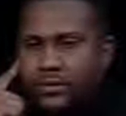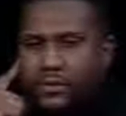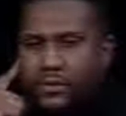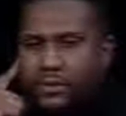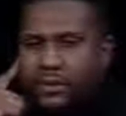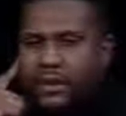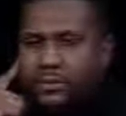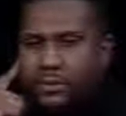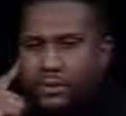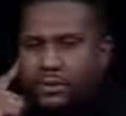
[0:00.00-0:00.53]

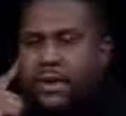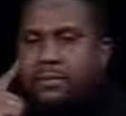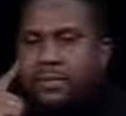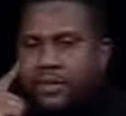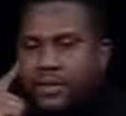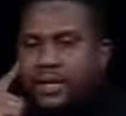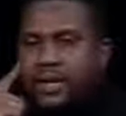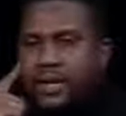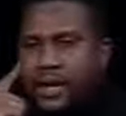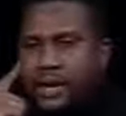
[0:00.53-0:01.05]
make, made me
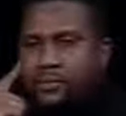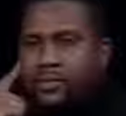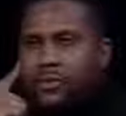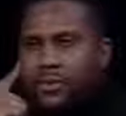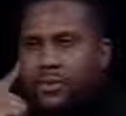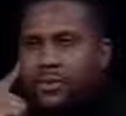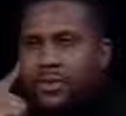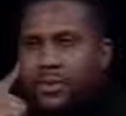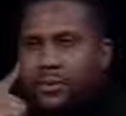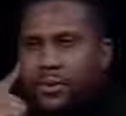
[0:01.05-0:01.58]
think a lot
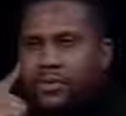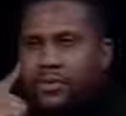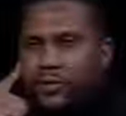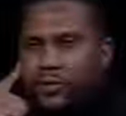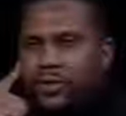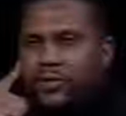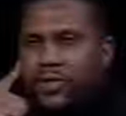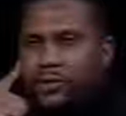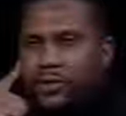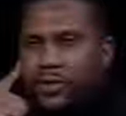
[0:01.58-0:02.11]
more about the
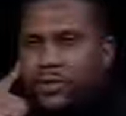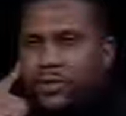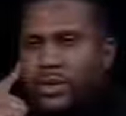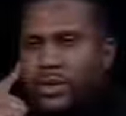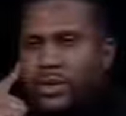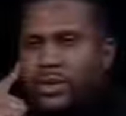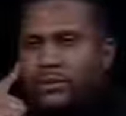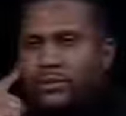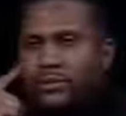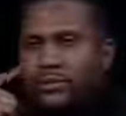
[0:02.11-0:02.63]
choice I want to make.
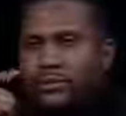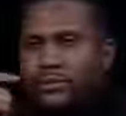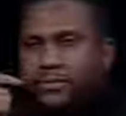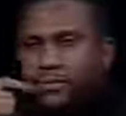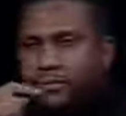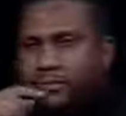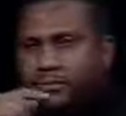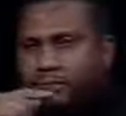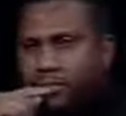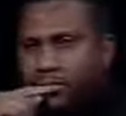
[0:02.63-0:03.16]
Where, where do you
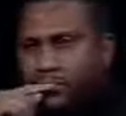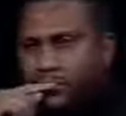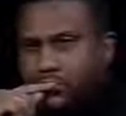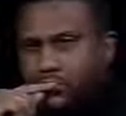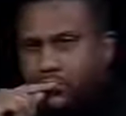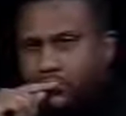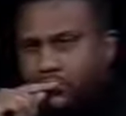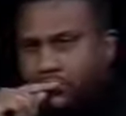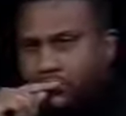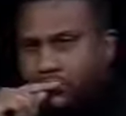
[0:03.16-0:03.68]
think you
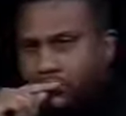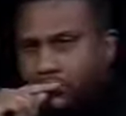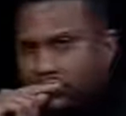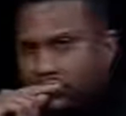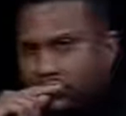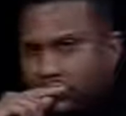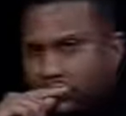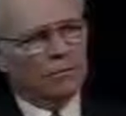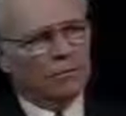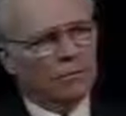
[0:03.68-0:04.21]
get this
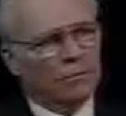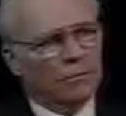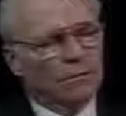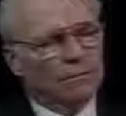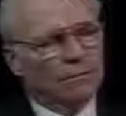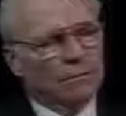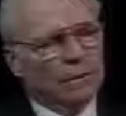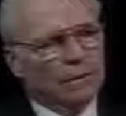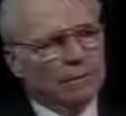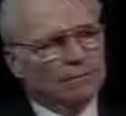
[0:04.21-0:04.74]

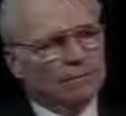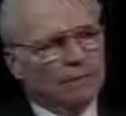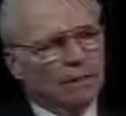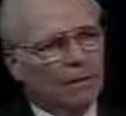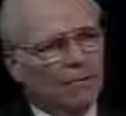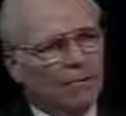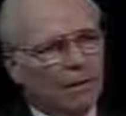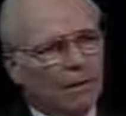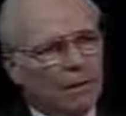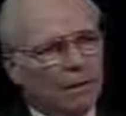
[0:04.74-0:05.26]

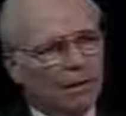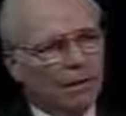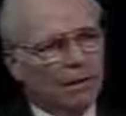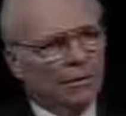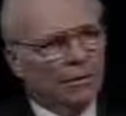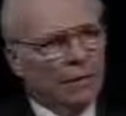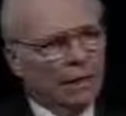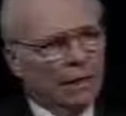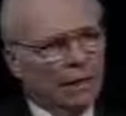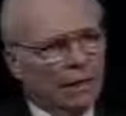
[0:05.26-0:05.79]
ability to
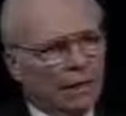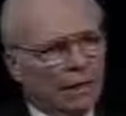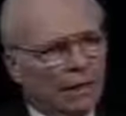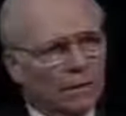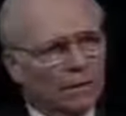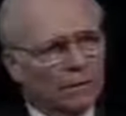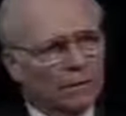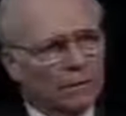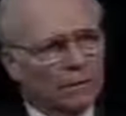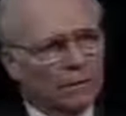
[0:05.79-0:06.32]
lead,
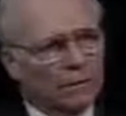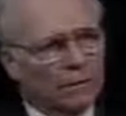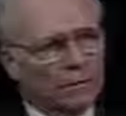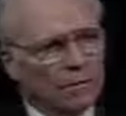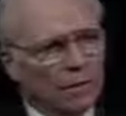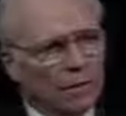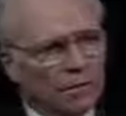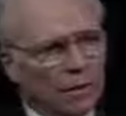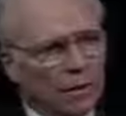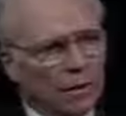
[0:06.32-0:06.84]

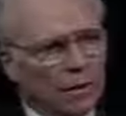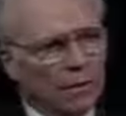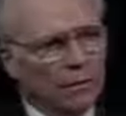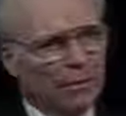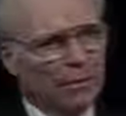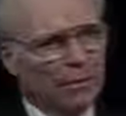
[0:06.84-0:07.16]
the ability to be